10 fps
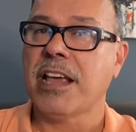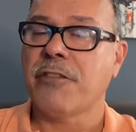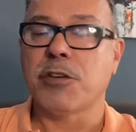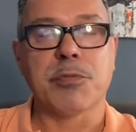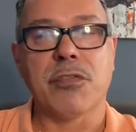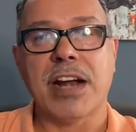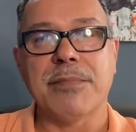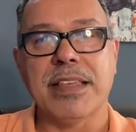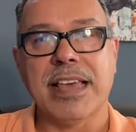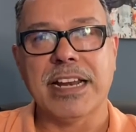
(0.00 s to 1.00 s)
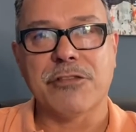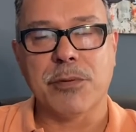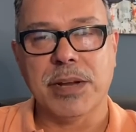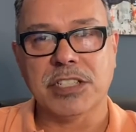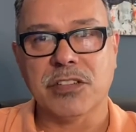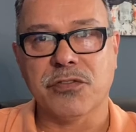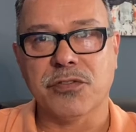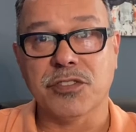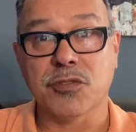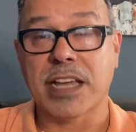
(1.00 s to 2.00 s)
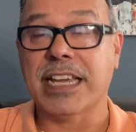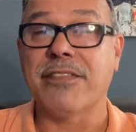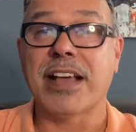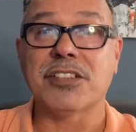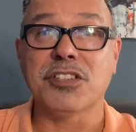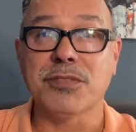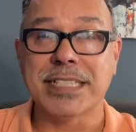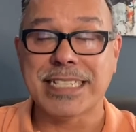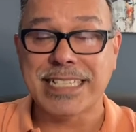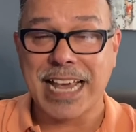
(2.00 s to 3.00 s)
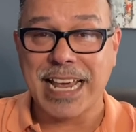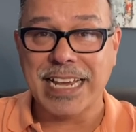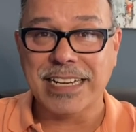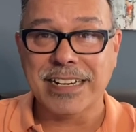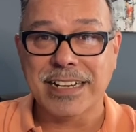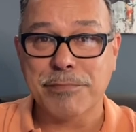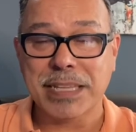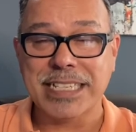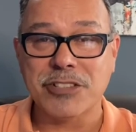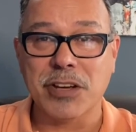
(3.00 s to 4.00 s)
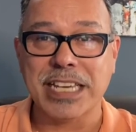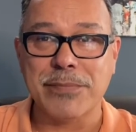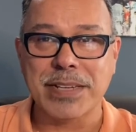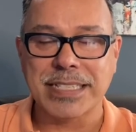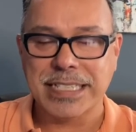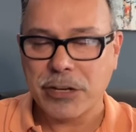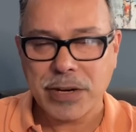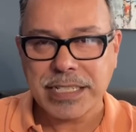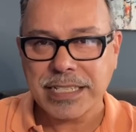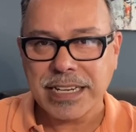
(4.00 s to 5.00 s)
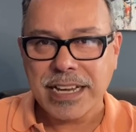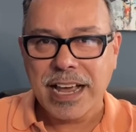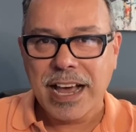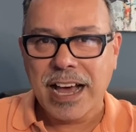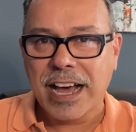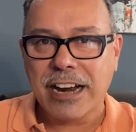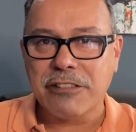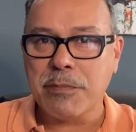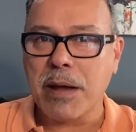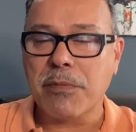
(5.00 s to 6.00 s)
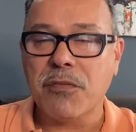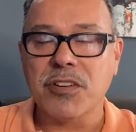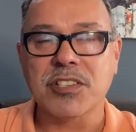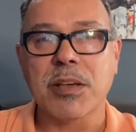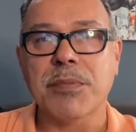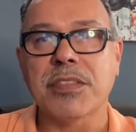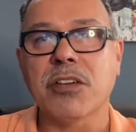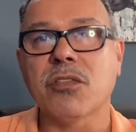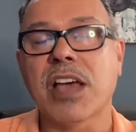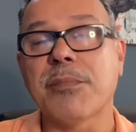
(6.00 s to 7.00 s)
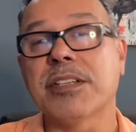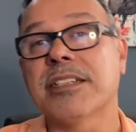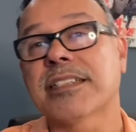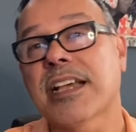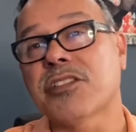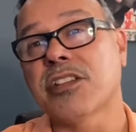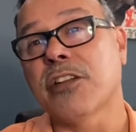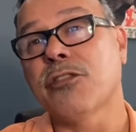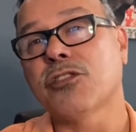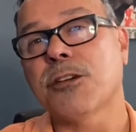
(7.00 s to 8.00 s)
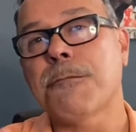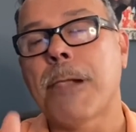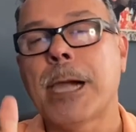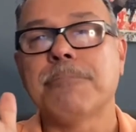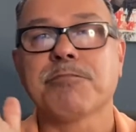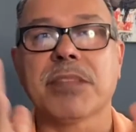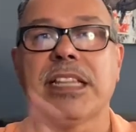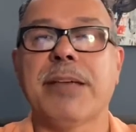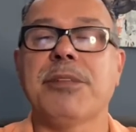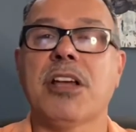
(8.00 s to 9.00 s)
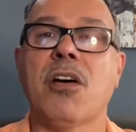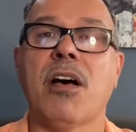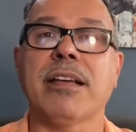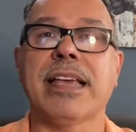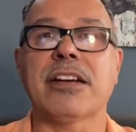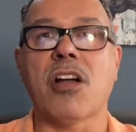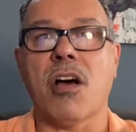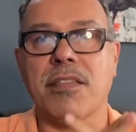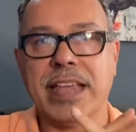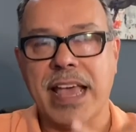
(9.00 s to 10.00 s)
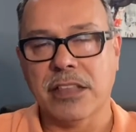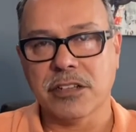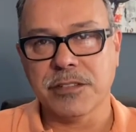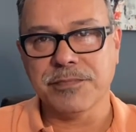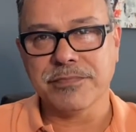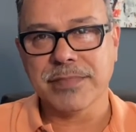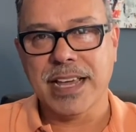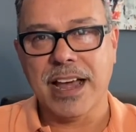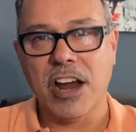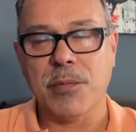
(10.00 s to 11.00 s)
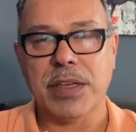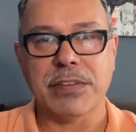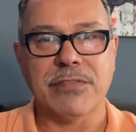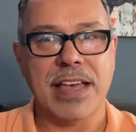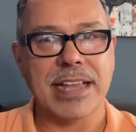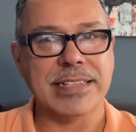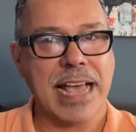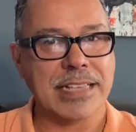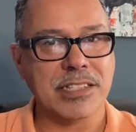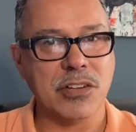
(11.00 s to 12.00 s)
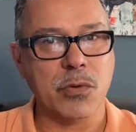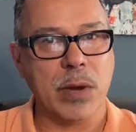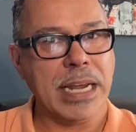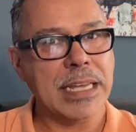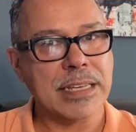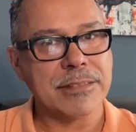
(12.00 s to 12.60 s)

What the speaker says: providing me that information so I can get that to you today. Please don't keep me a secret. Remember, if there's something that you'd like me to discuss in your future, let me know. I'll get it on the calendar. I hope you have a fantastic week.